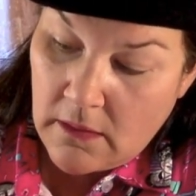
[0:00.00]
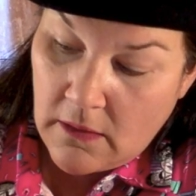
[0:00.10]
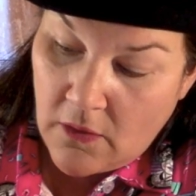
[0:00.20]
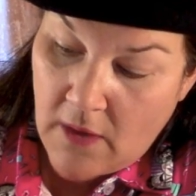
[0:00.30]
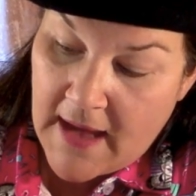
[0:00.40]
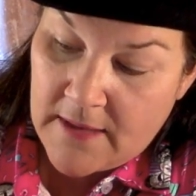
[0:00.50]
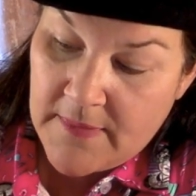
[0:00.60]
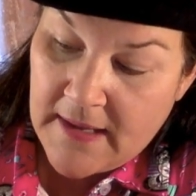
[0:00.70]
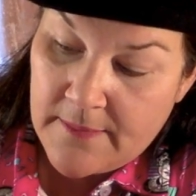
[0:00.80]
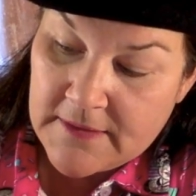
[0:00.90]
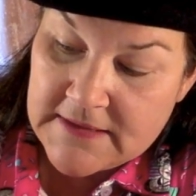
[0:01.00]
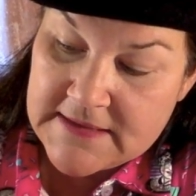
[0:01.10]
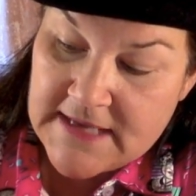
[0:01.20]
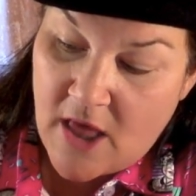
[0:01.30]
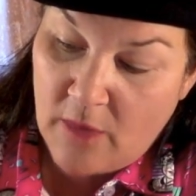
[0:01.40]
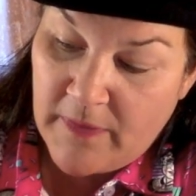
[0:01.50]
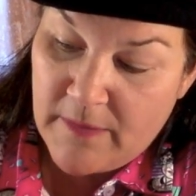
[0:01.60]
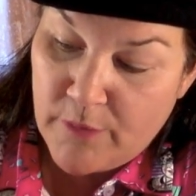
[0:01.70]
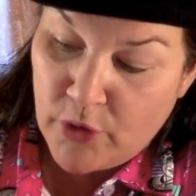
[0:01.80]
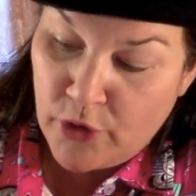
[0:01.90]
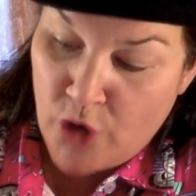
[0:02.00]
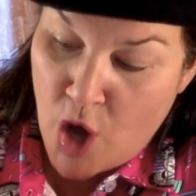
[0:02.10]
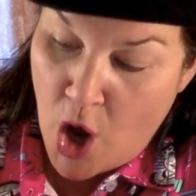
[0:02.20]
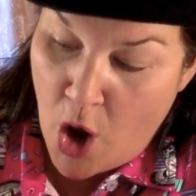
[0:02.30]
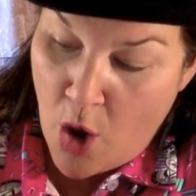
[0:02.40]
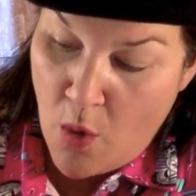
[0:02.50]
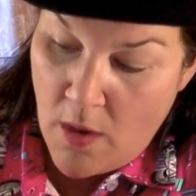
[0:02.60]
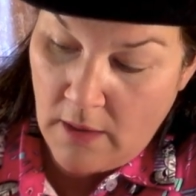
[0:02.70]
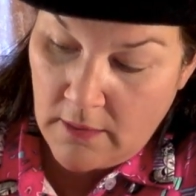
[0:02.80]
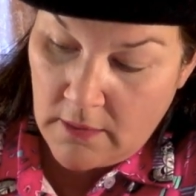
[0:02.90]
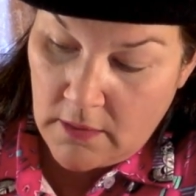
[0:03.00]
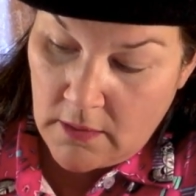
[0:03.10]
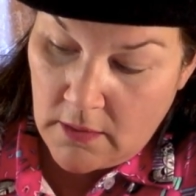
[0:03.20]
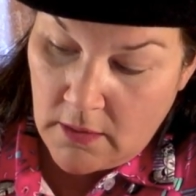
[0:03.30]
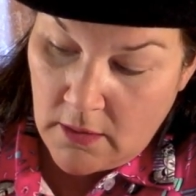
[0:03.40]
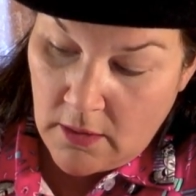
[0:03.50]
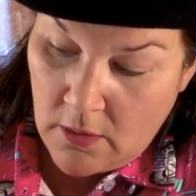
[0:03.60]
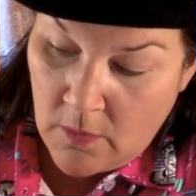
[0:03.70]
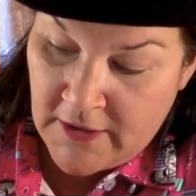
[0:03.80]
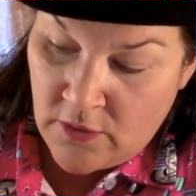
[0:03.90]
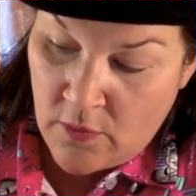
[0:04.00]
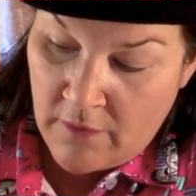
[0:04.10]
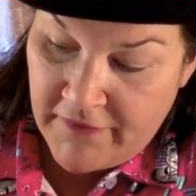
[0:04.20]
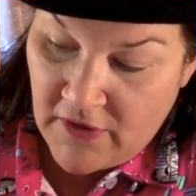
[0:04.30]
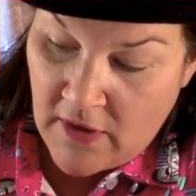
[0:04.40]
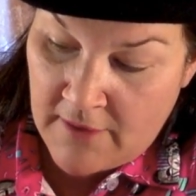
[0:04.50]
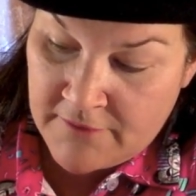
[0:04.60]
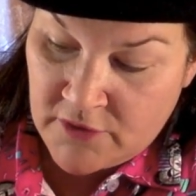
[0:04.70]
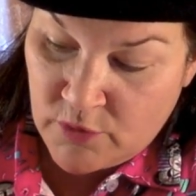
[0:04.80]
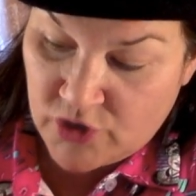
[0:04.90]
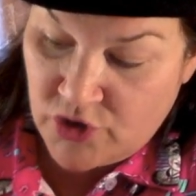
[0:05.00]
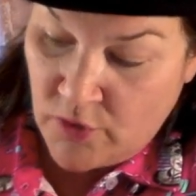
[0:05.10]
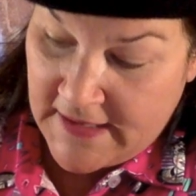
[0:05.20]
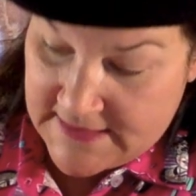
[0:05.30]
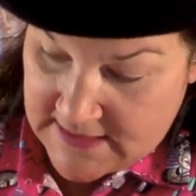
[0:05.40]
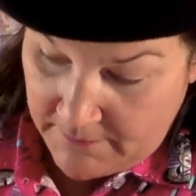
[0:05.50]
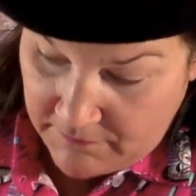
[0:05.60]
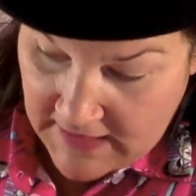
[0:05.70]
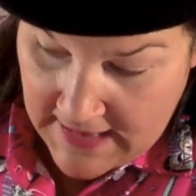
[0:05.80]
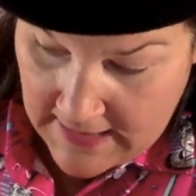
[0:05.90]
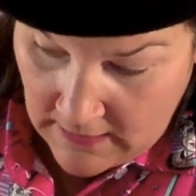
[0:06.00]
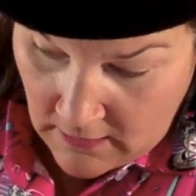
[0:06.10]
You have got to be able to tell people no when you don't feel comfortable doing something.